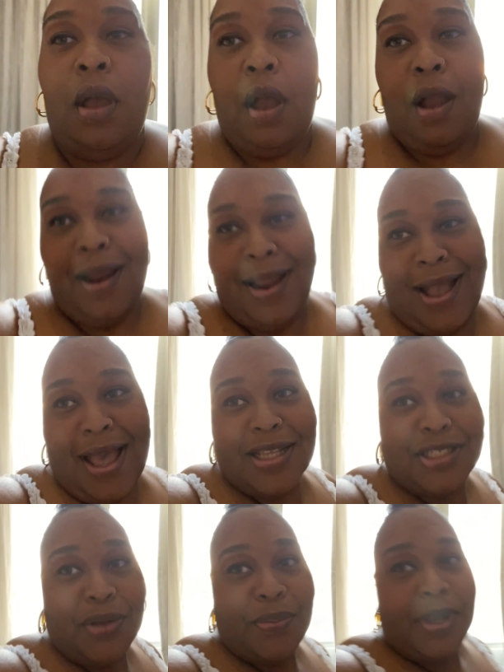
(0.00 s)
All right
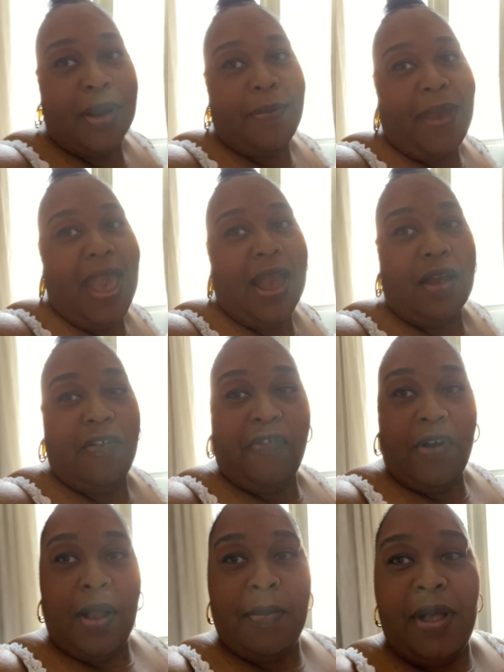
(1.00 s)
guys, so we are back
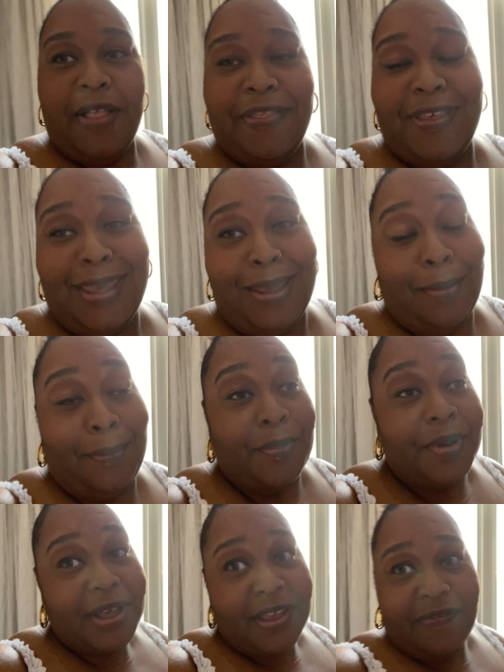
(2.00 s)
from the
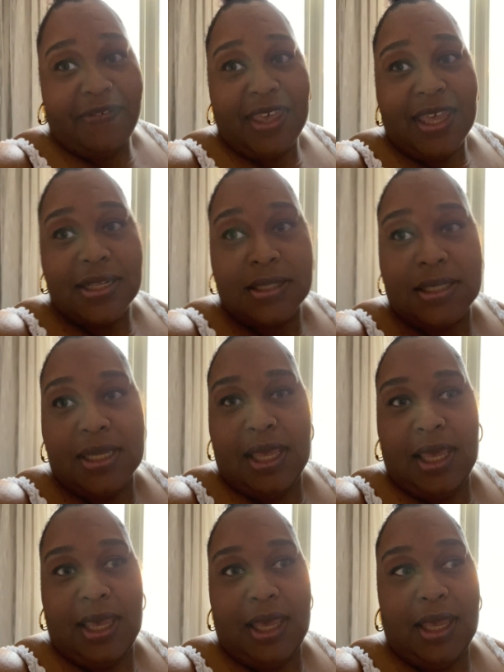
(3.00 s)
book event
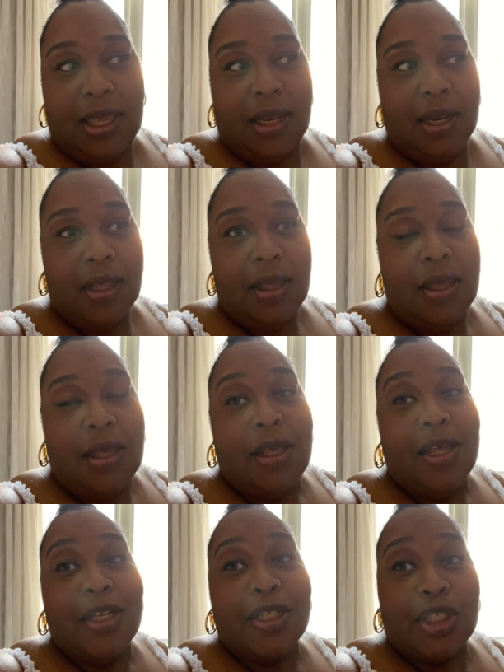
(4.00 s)

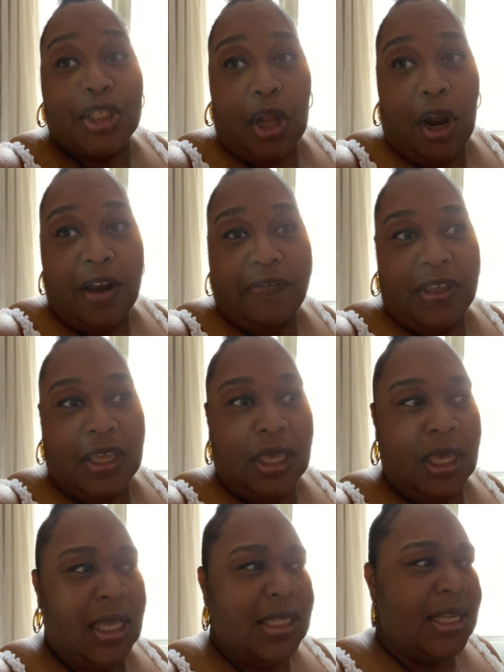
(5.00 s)
and
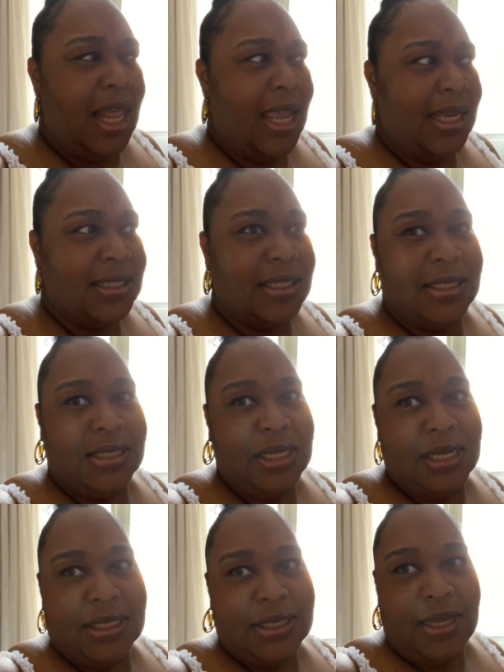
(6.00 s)
starving. It's like
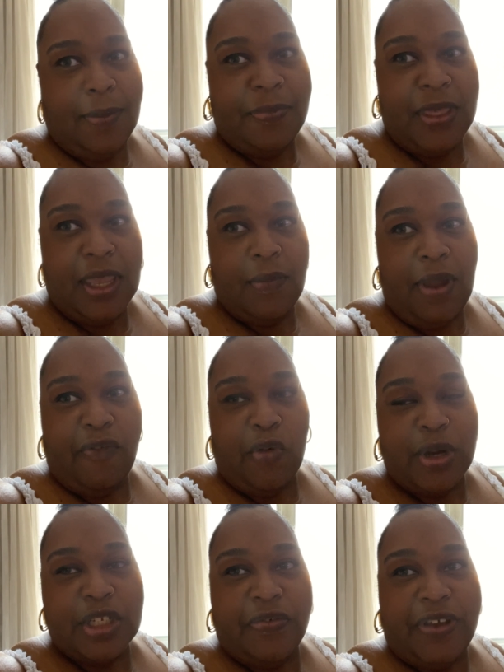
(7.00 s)
six something. We have a
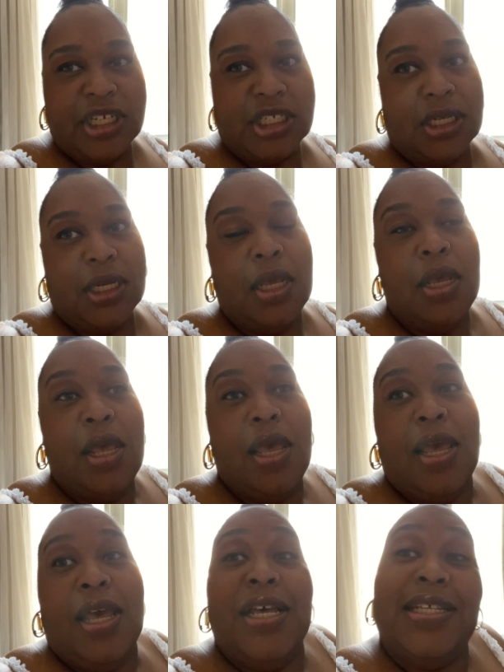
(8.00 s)

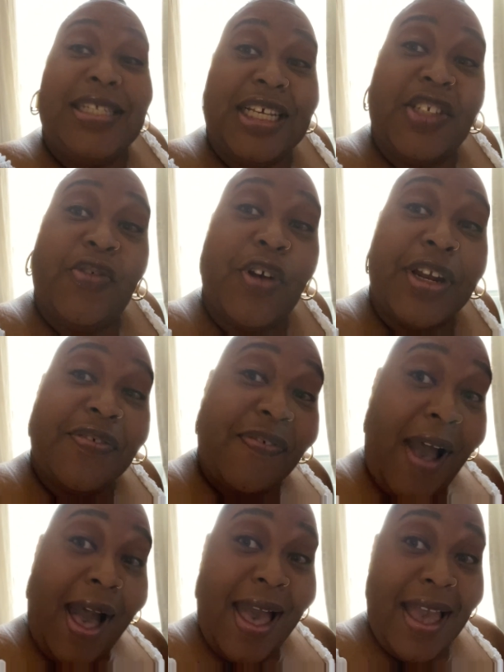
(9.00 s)
reservation six
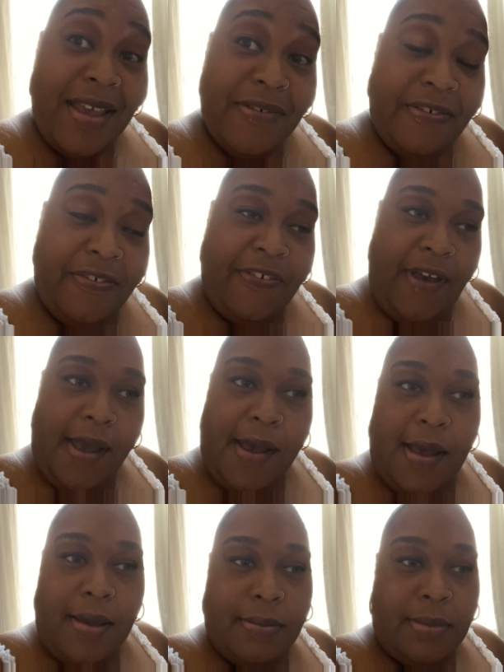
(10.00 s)
forty-five
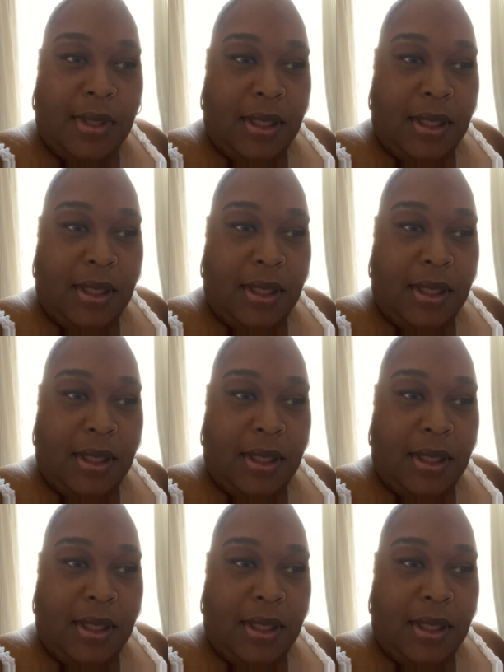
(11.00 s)
um